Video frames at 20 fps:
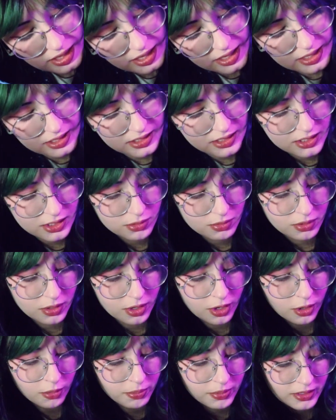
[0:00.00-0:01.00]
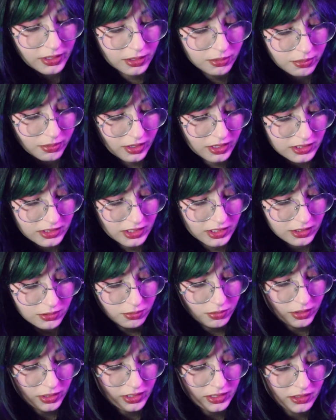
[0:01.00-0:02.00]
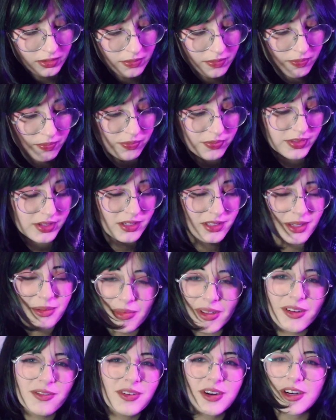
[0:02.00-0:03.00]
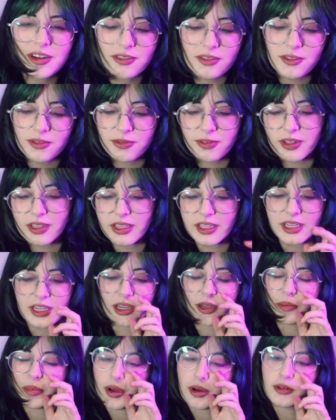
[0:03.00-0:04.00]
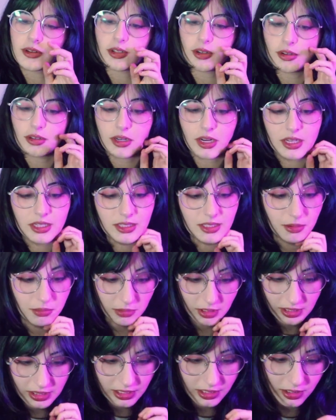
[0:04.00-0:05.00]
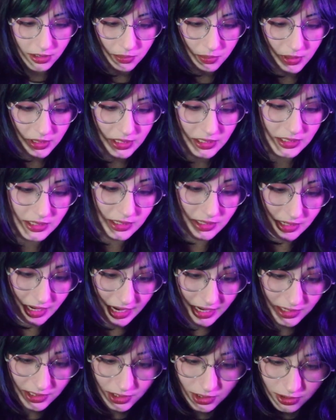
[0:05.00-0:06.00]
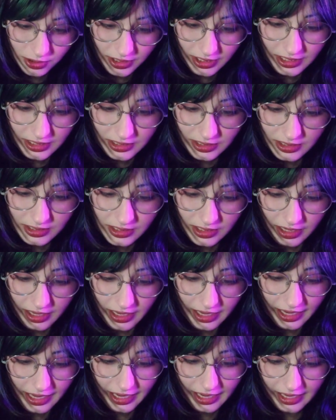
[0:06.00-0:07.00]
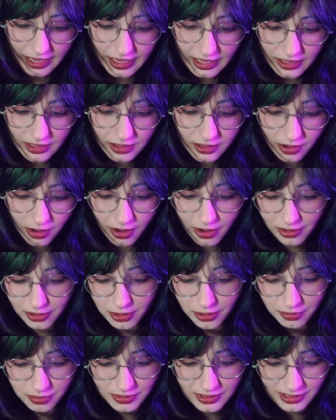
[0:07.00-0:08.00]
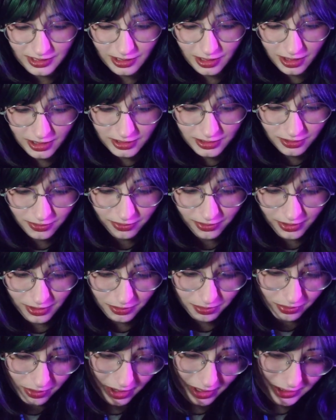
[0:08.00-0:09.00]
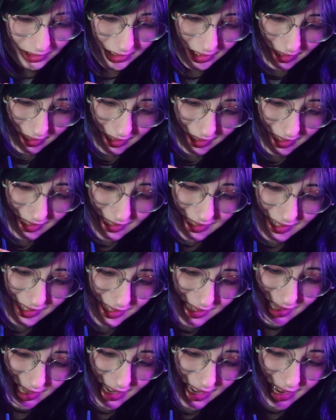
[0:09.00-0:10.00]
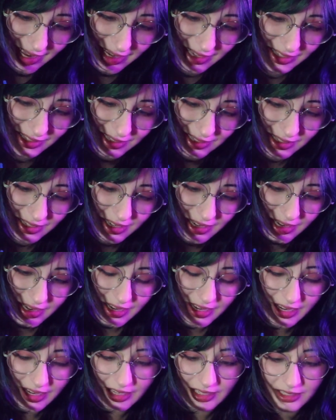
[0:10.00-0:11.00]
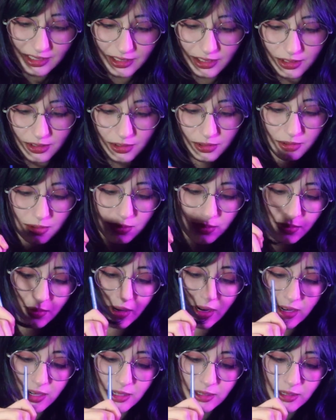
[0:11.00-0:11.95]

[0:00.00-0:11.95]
as you were hoping your project would. There's something very fulfilling about turning something that could be disastrous and all hope is lost for your project, this is the end, into